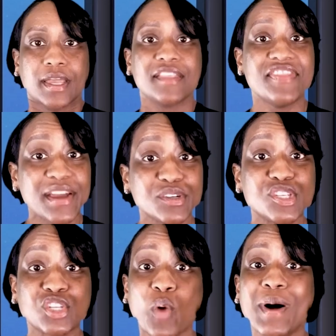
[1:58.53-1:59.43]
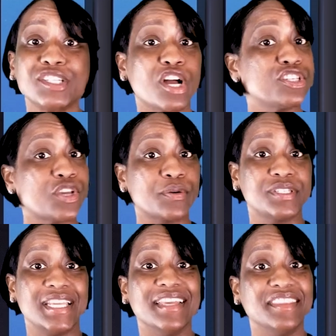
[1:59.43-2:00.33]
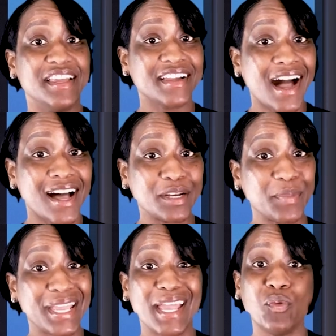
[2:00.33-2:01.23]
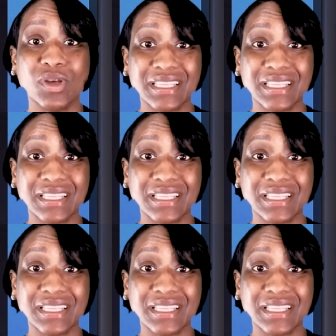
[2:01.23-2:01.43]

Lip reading: there is so much uncertainty in the economy, and with